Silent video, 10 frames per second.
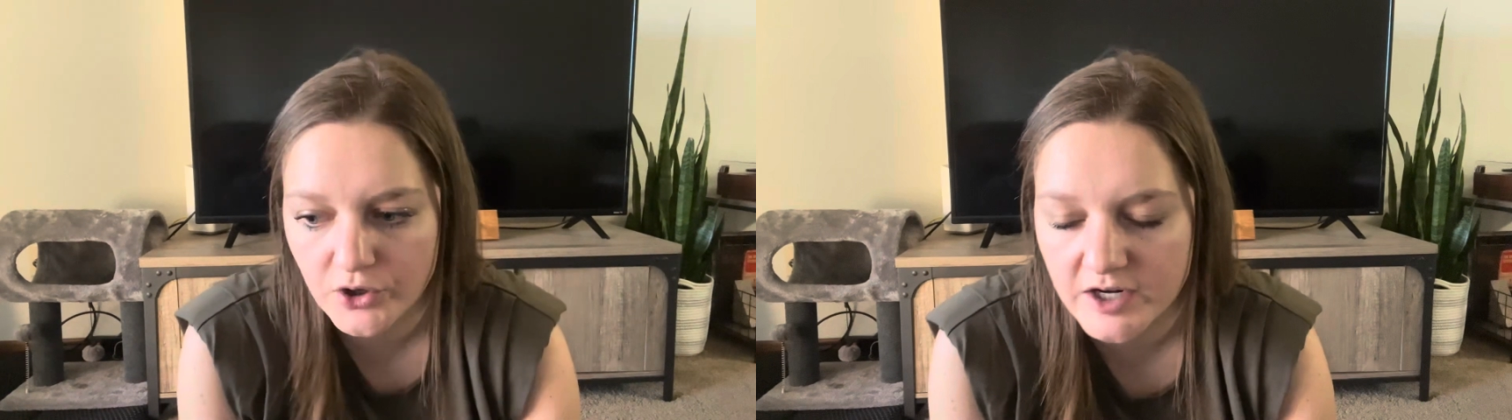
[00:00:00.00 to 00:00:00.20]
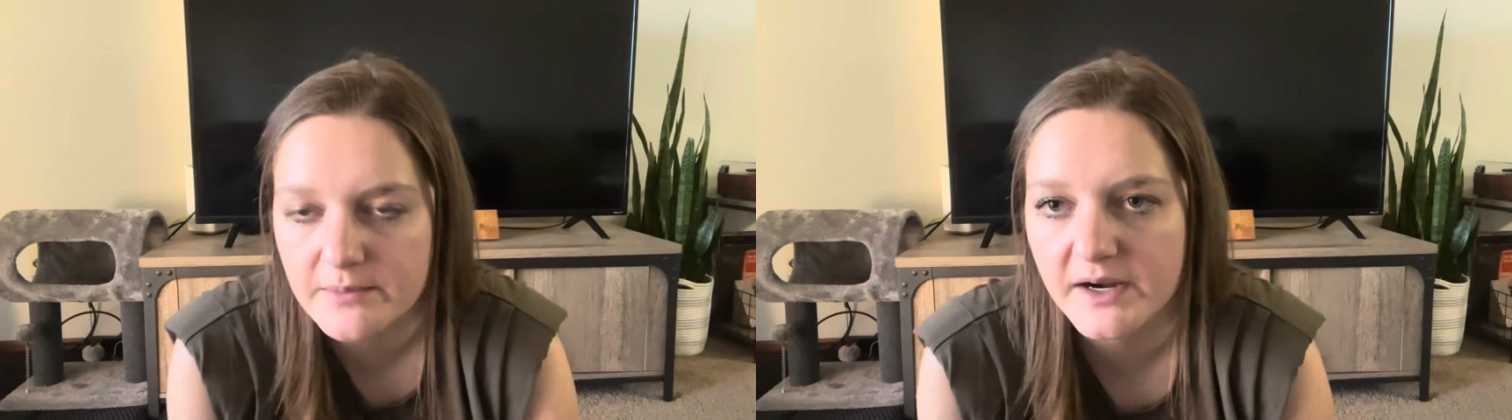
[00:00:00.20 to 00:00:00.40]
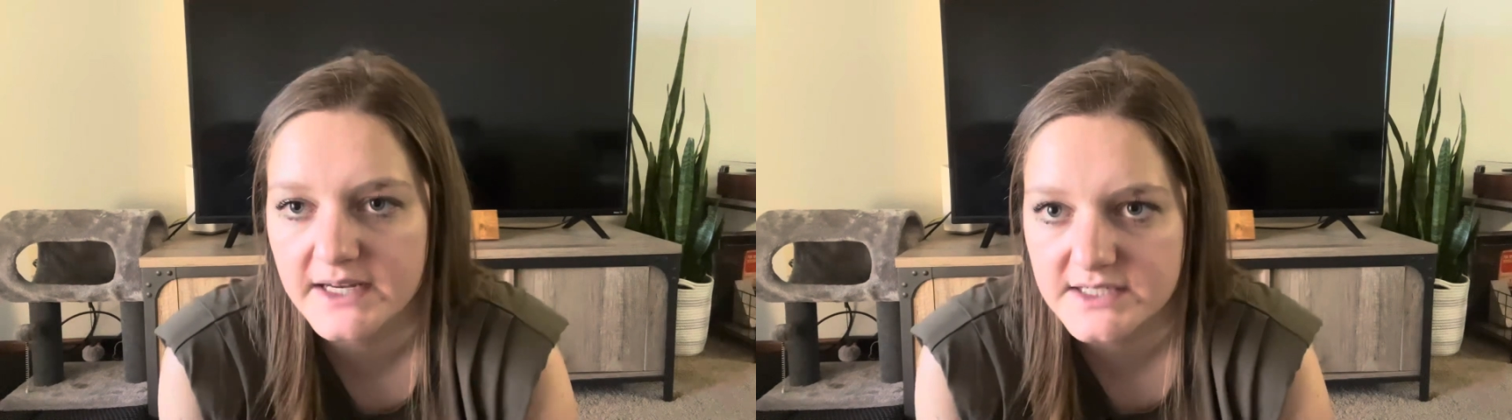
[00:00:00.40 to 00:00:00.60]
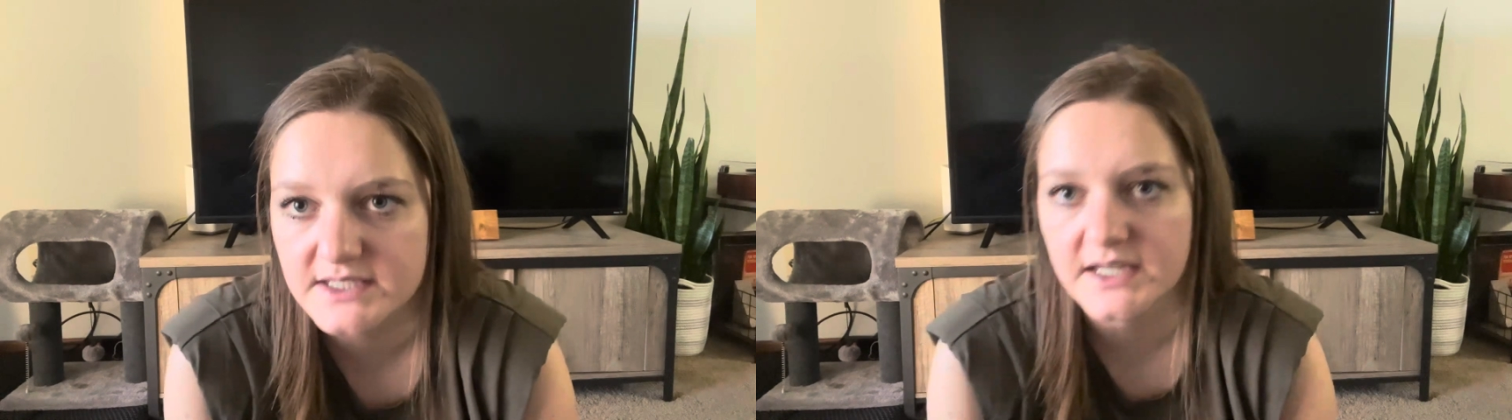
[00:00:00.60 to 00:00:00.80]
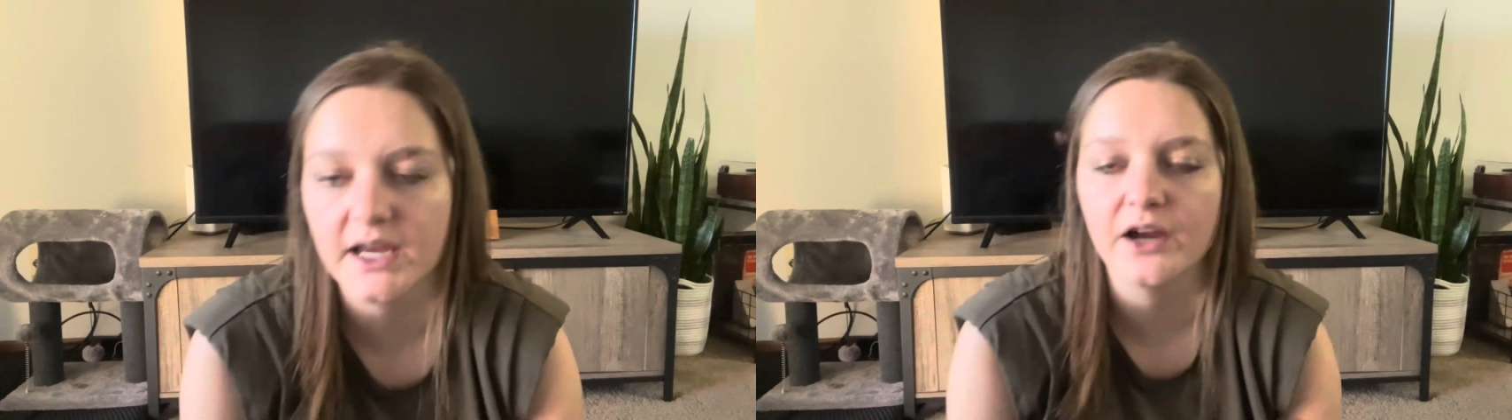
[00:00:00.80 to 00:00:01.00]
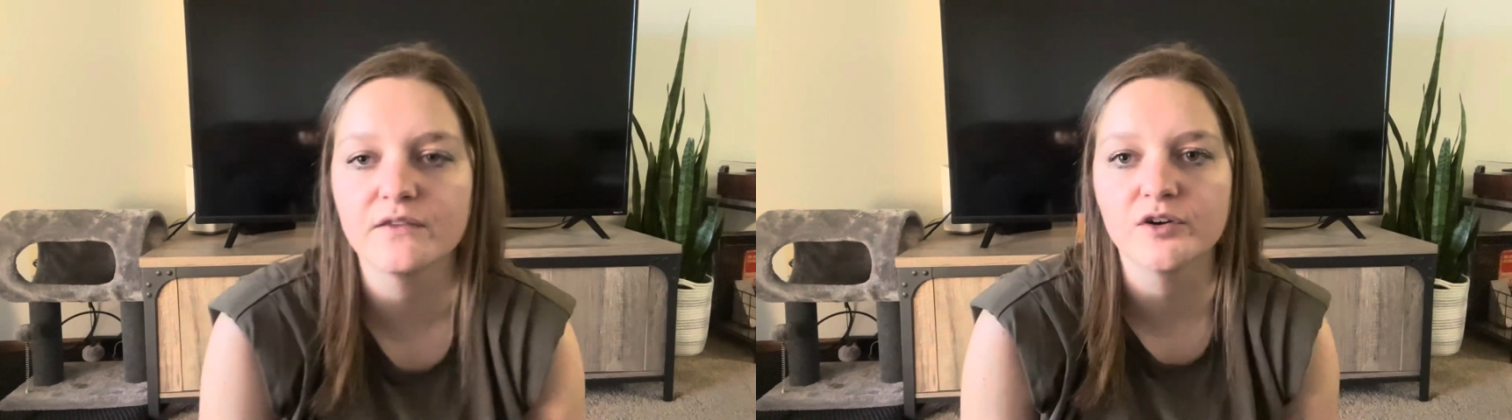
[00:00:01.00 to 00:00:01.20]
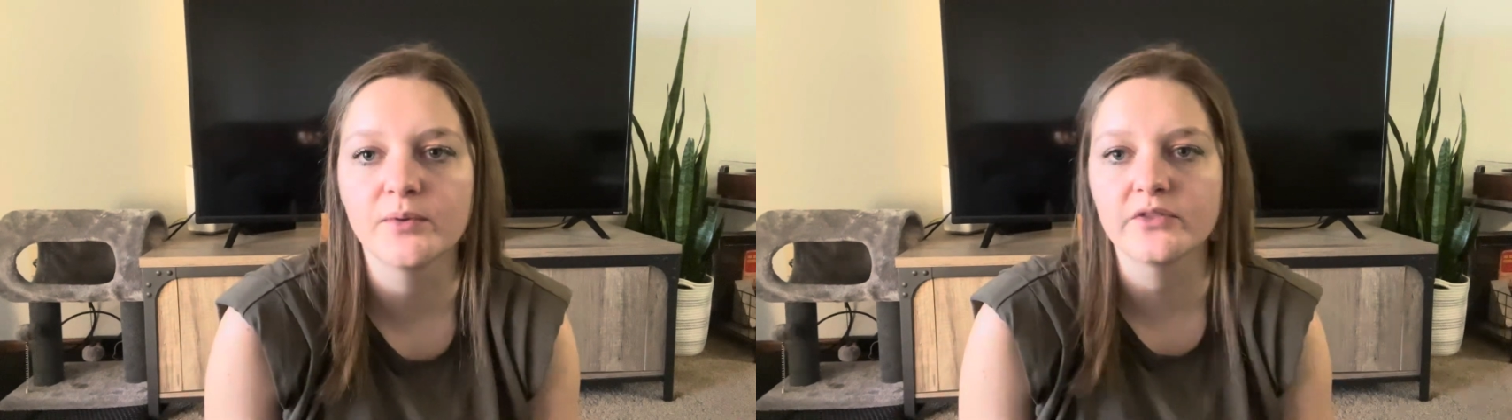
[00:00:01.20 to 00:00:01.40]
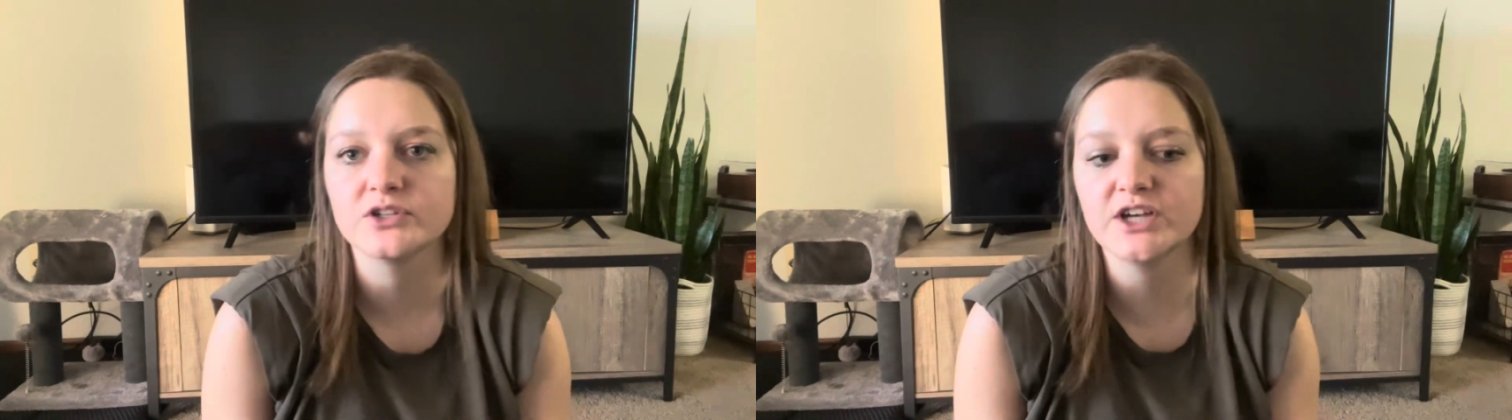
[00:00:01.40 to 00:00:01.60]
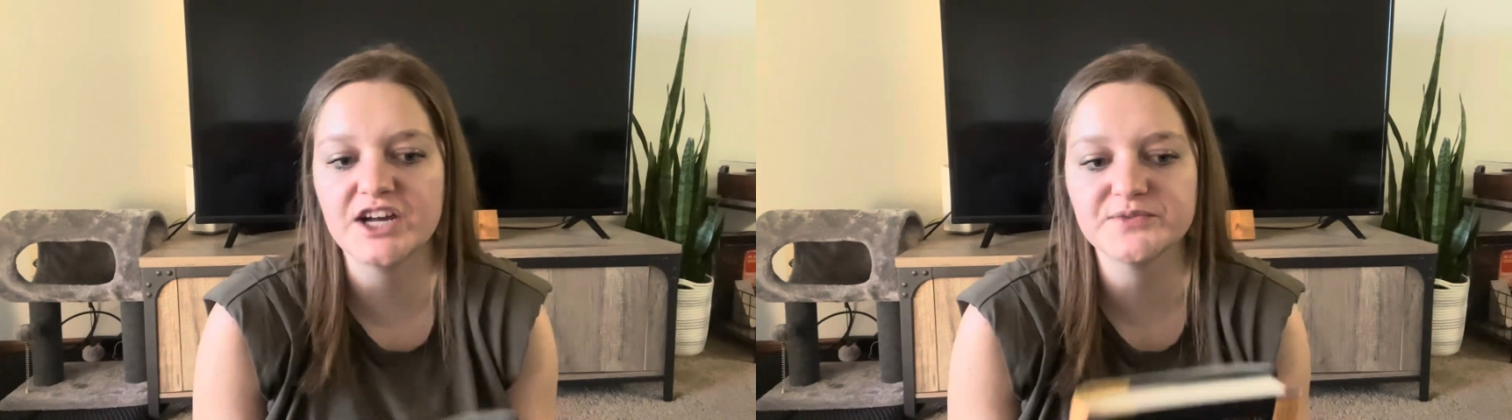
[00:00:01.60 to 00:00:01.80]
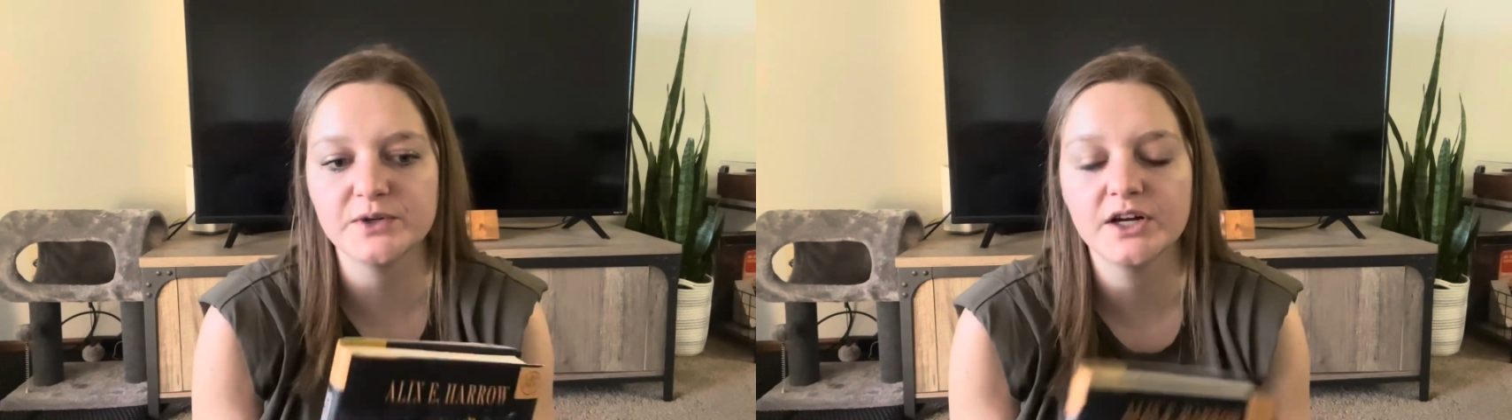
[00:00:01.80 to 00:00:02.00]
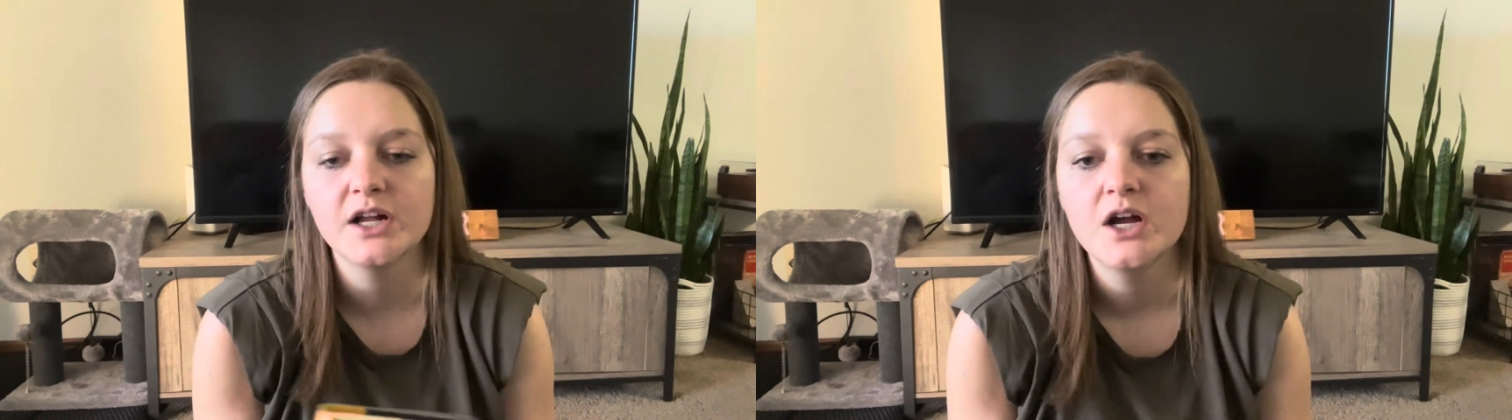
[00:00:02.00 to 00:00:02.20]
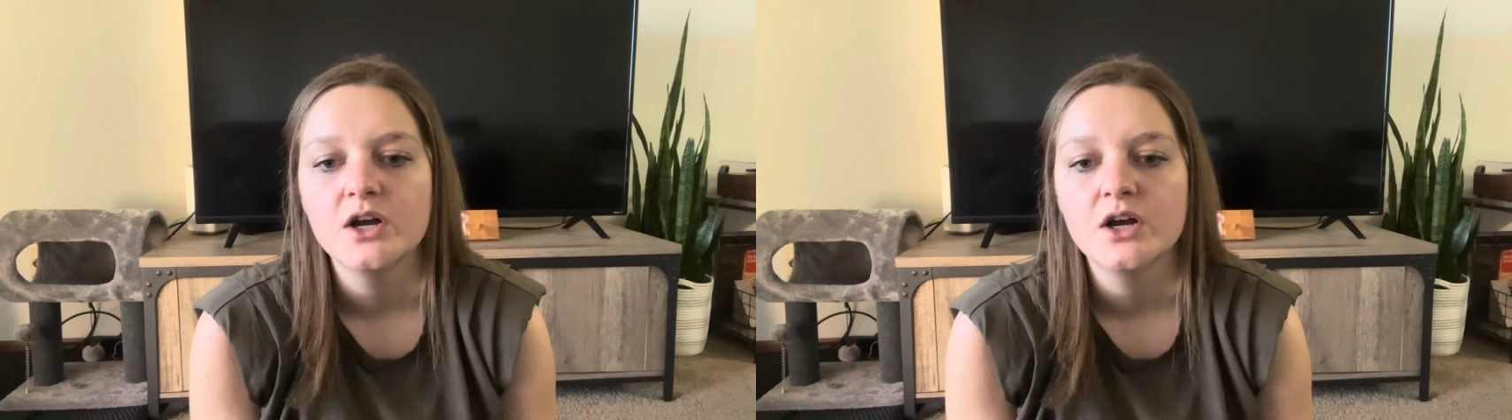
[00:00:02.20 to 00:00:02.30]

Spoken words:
earning money to take care of her brother Jasper,